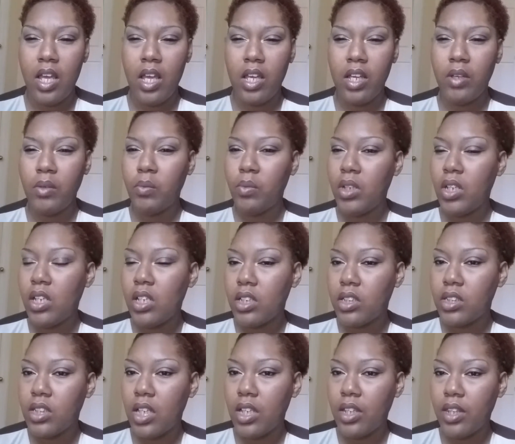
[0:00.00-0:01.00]
8
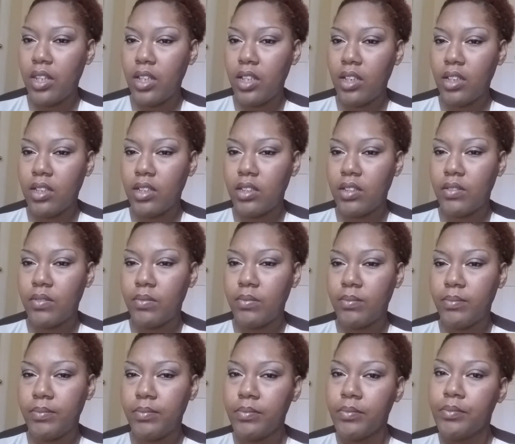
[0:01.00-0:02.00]
weeks, I think.
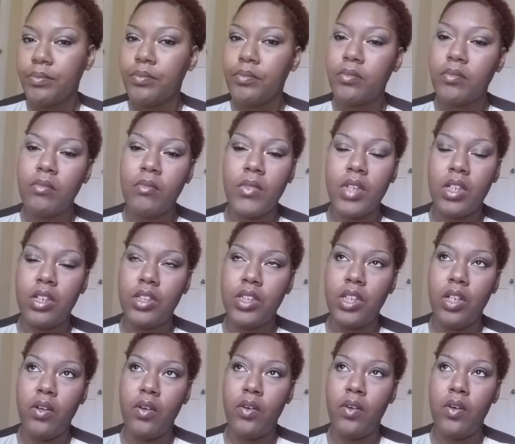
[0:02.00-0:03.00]

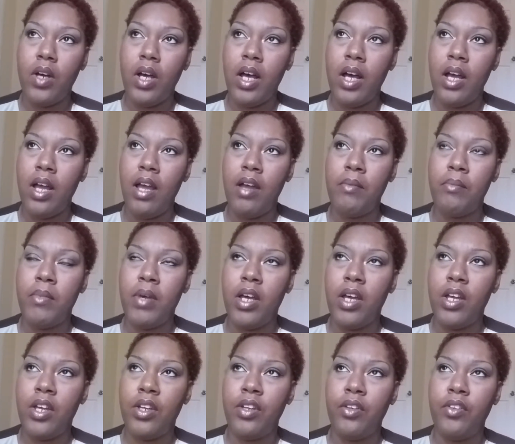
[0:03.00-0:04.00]
So I have
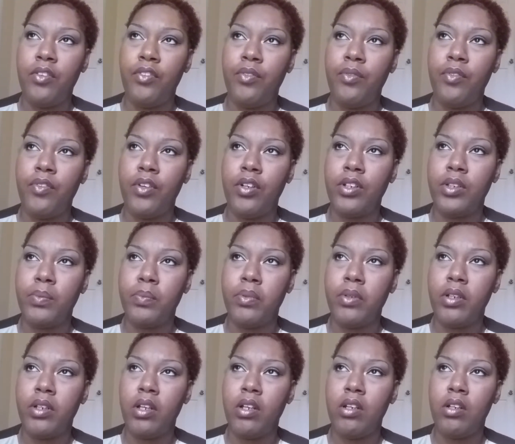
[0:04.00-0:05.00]
my first
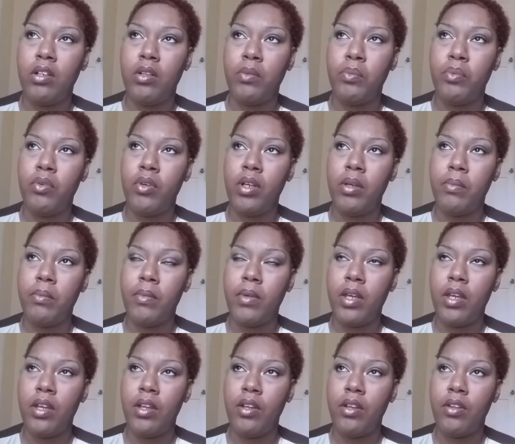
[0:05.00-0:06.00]
prenatal
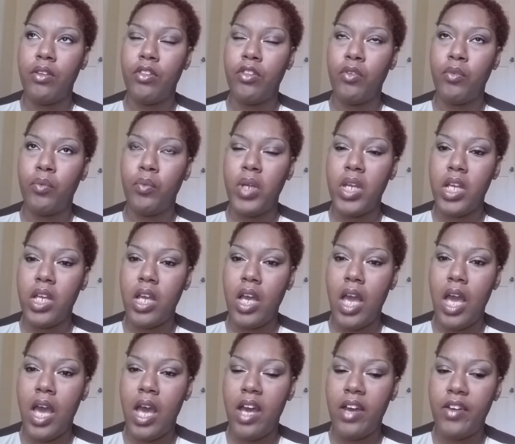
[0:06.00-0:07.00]
appointment the week
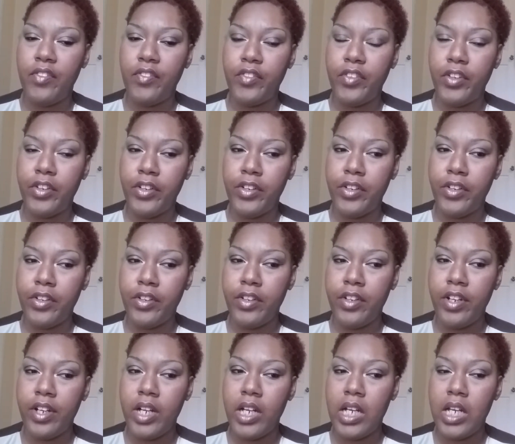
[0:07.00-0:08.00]

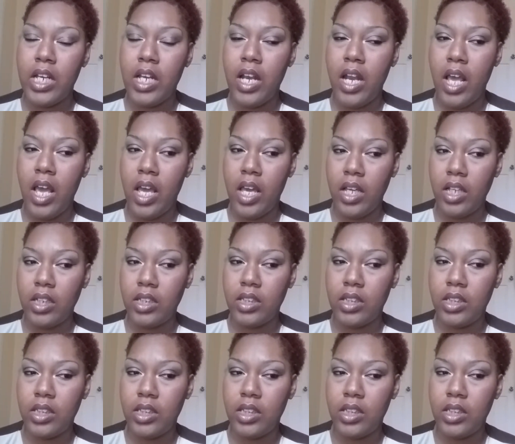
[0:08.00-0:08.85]
after next.